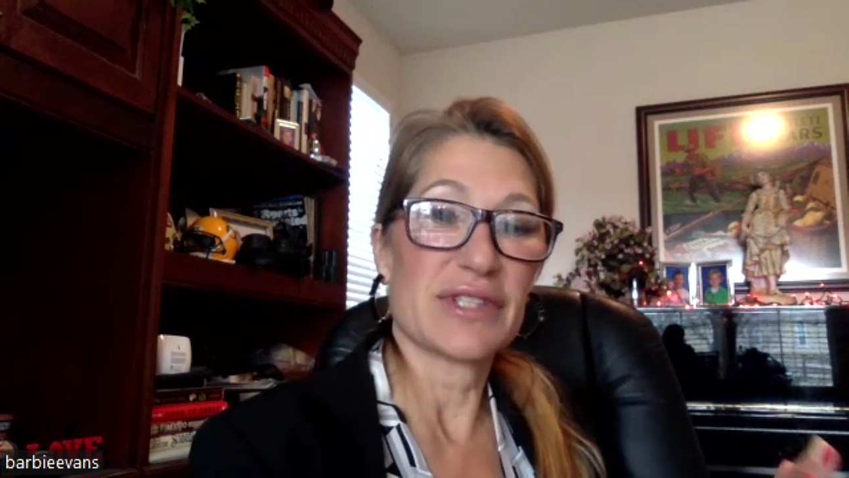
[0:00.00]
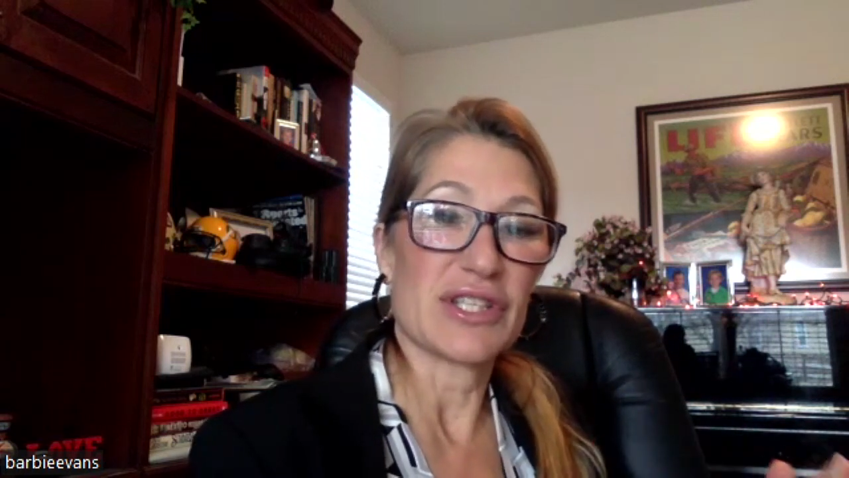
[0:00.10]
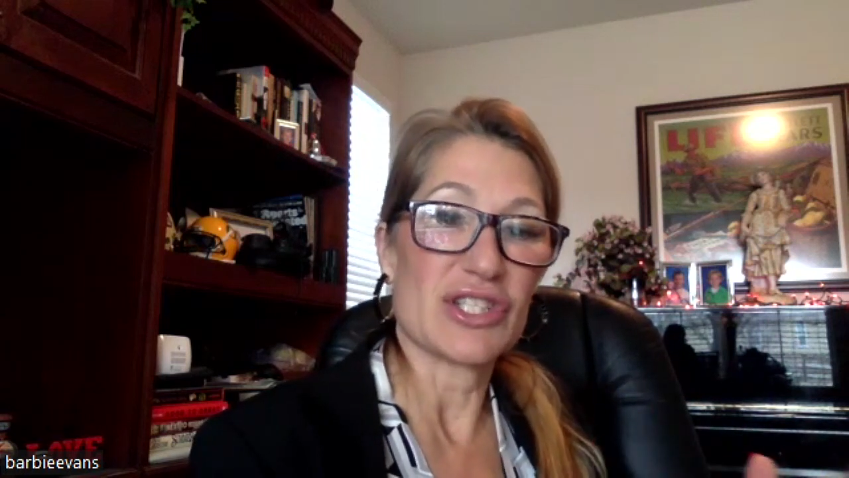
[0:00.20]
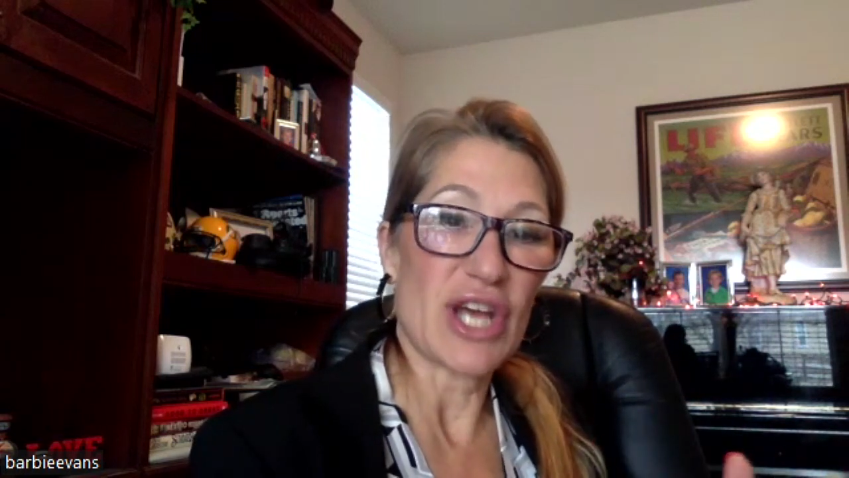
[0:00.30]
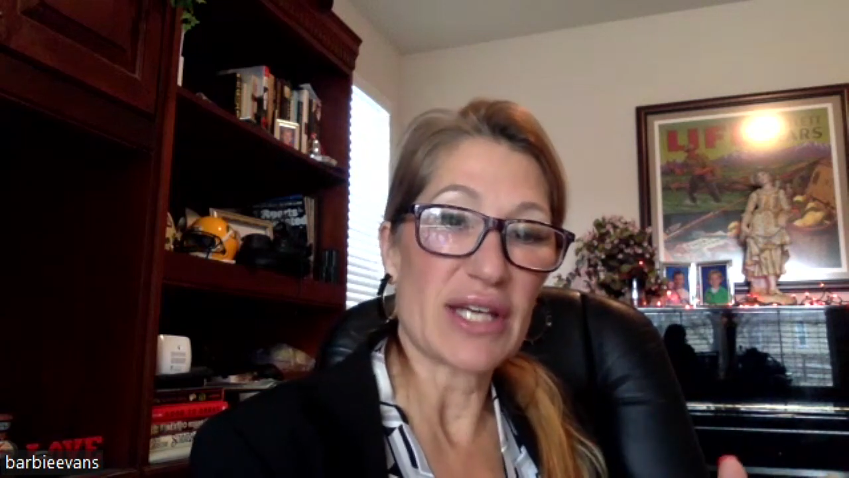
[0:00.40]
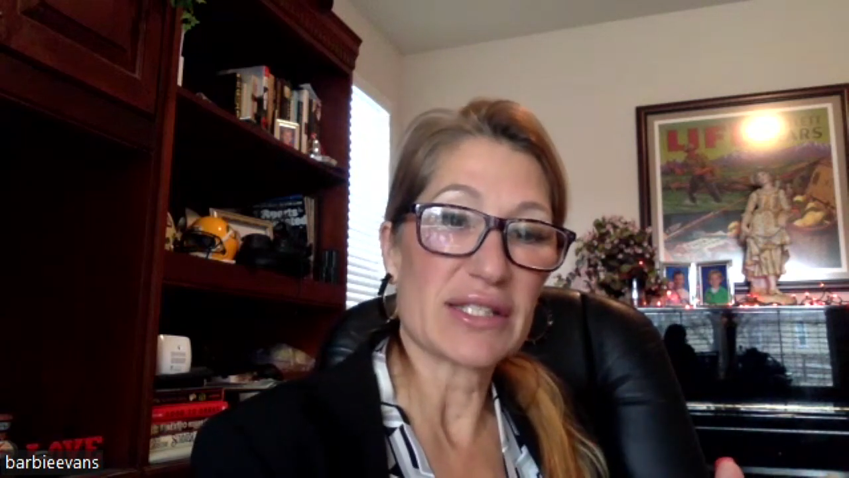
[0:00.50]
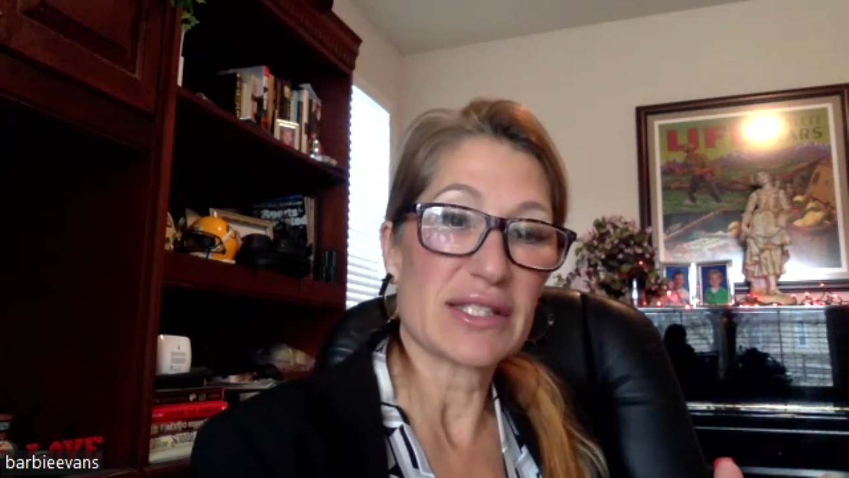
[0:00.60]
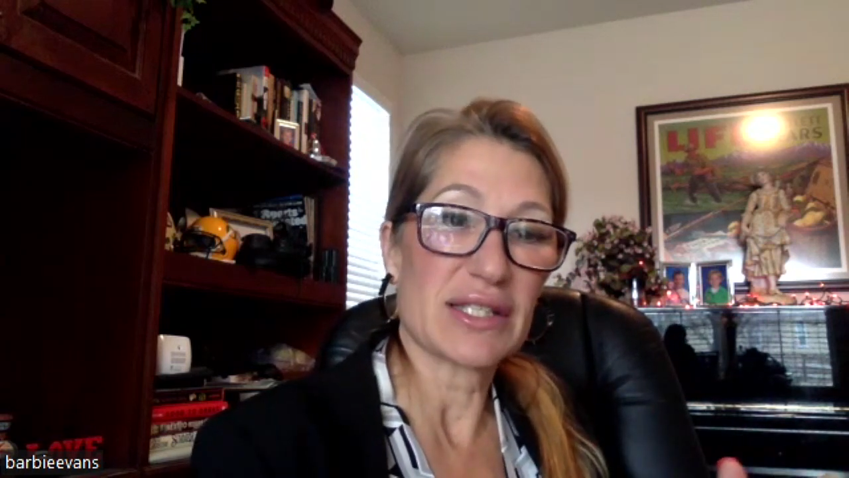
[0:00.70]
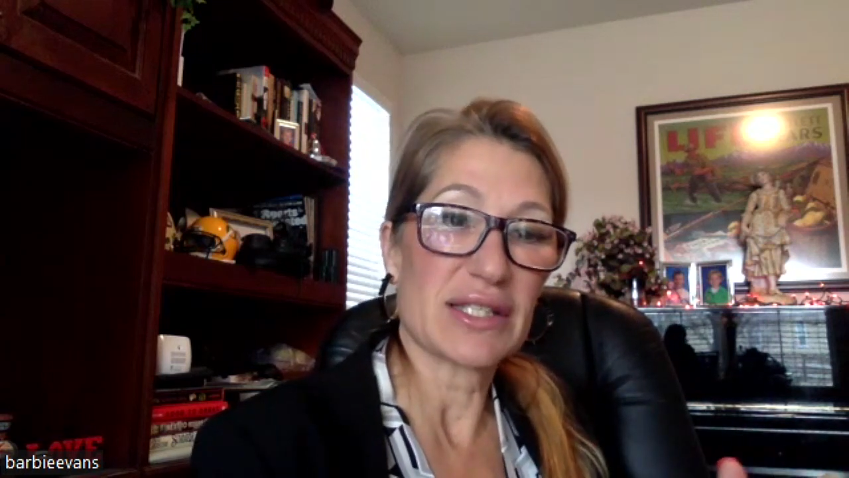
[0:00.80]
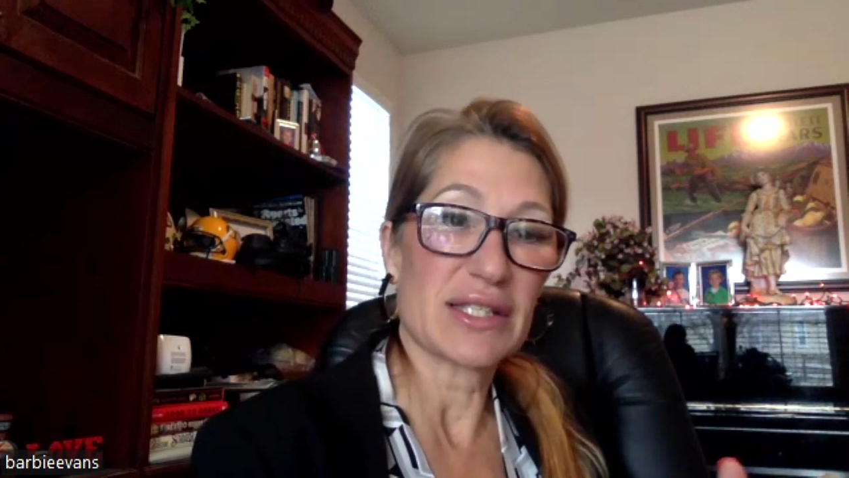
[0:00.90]
inject
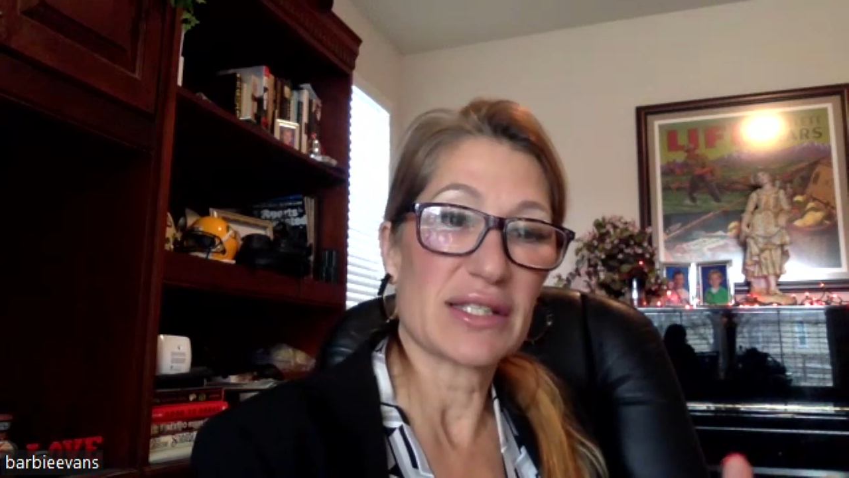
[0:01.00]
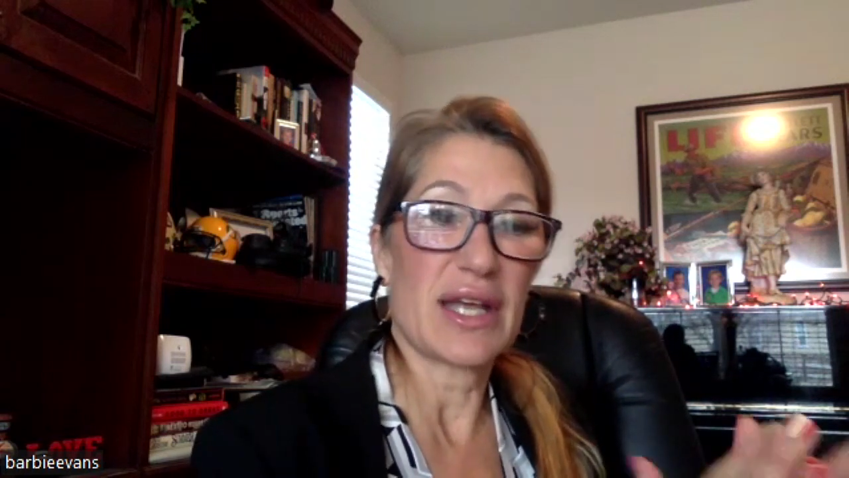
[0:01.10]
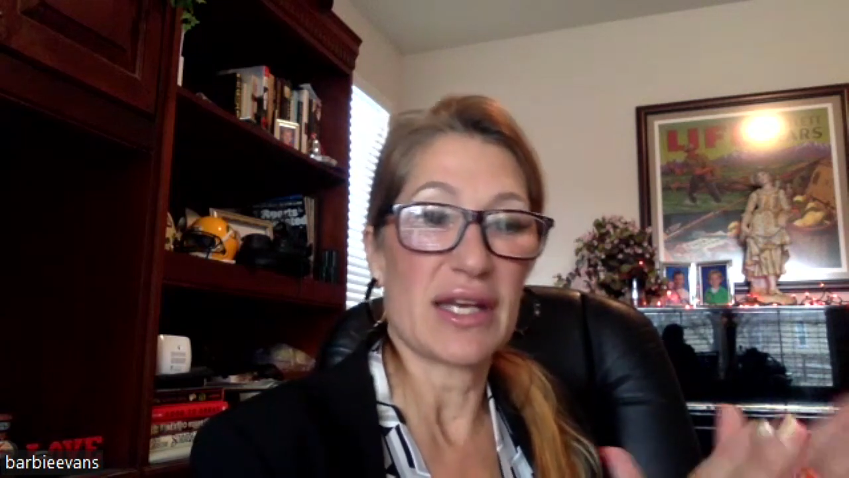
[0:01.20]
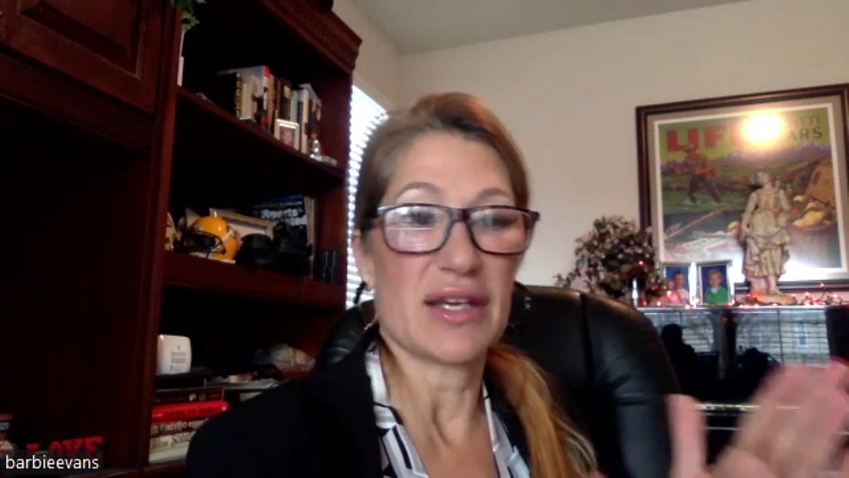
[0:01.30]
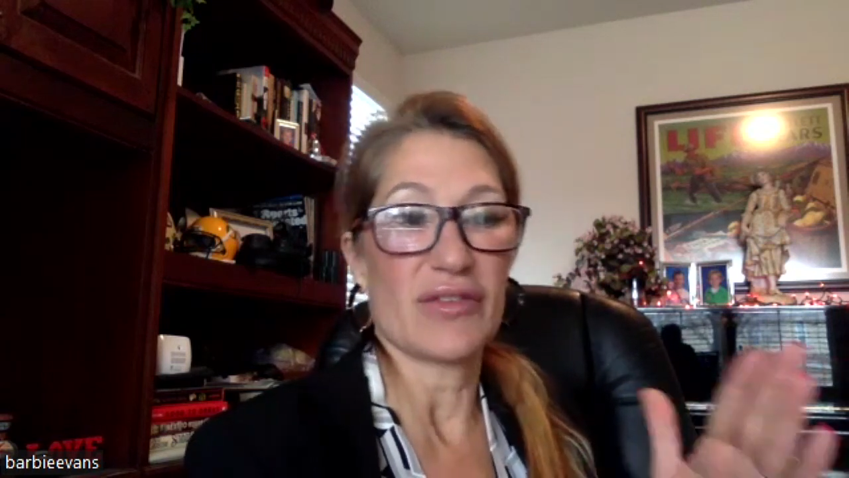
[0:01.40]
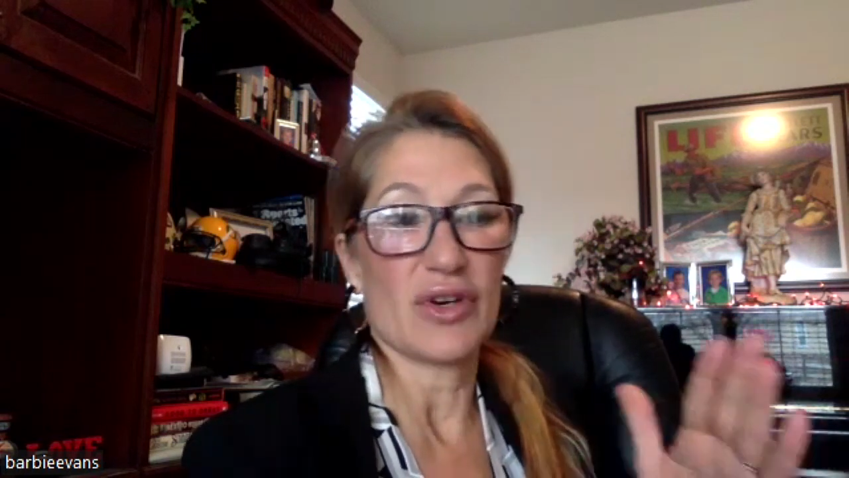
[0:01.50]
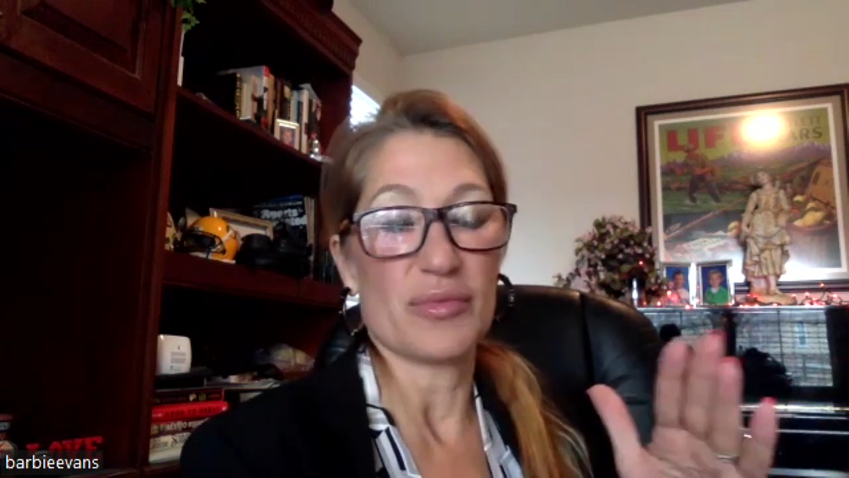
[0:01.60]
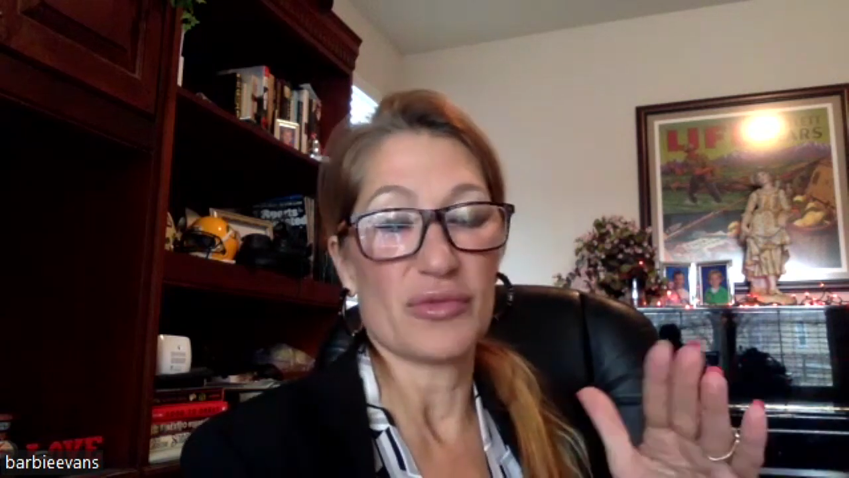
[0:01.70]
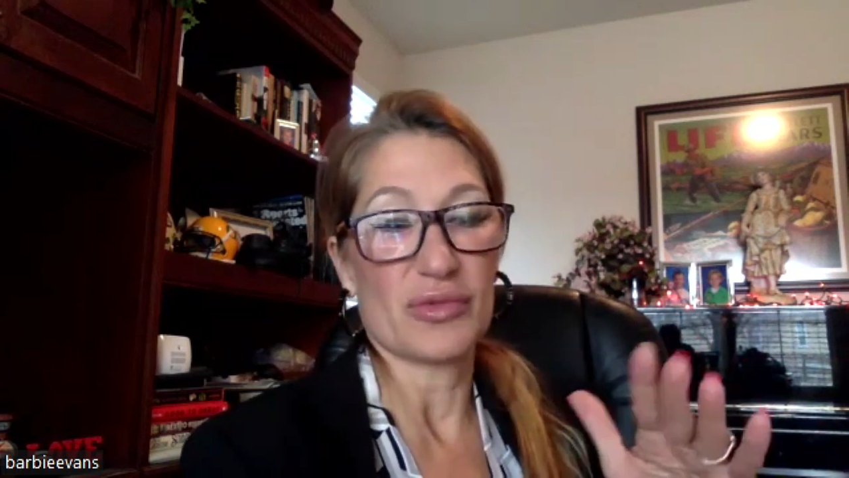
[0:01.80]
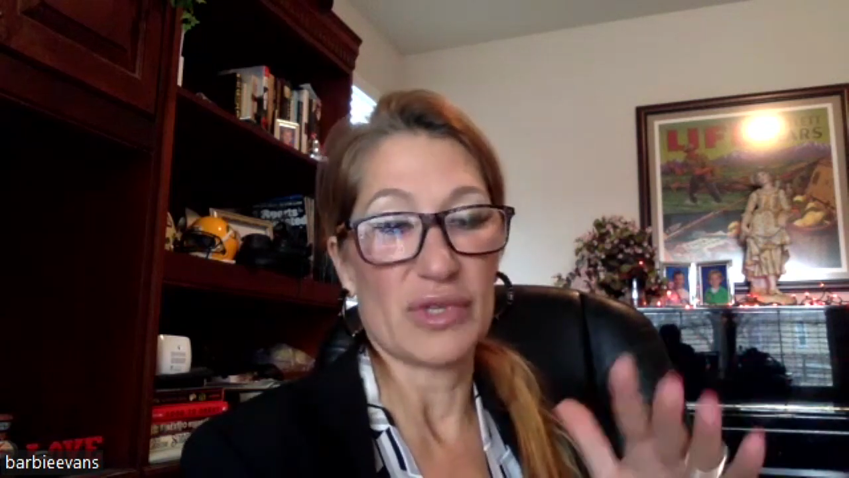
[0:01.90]
it, and give
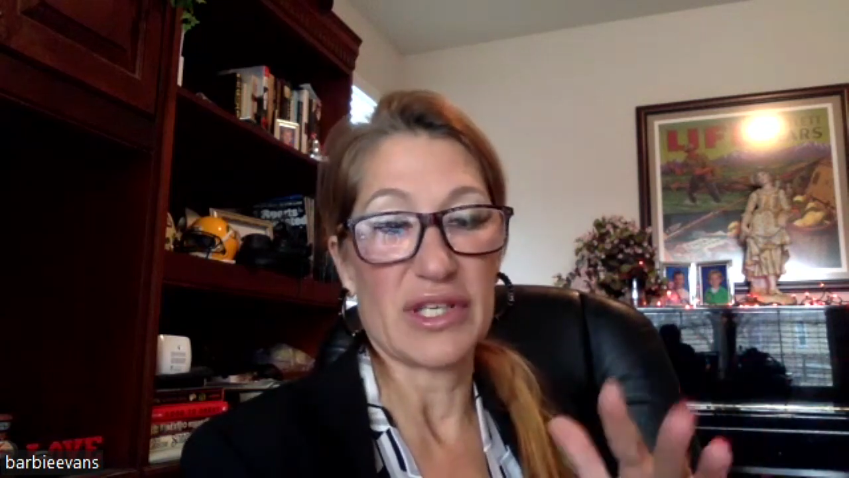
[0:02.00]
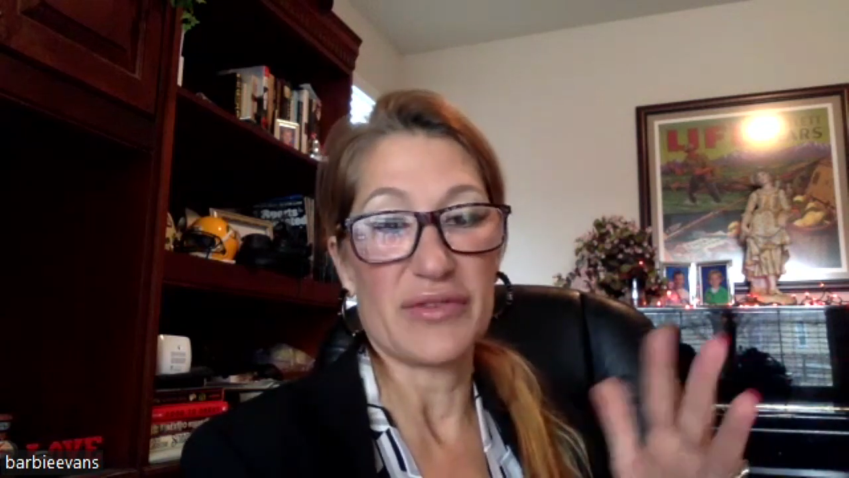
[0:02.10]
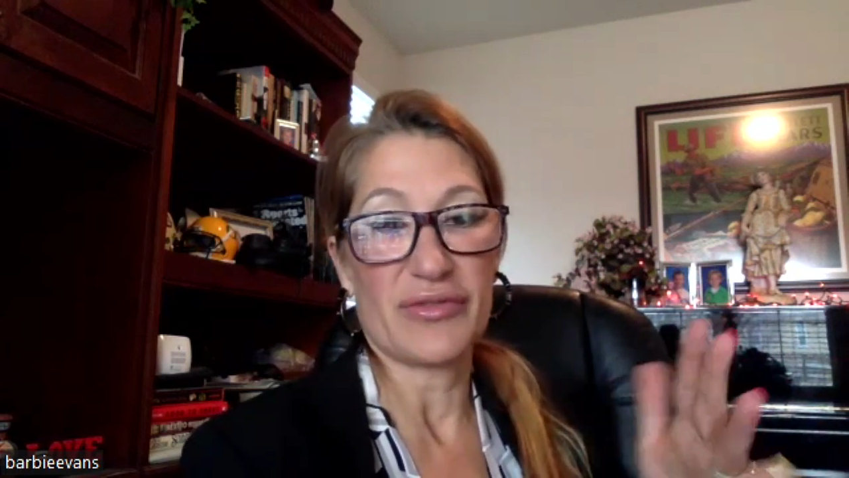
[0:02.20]
them relief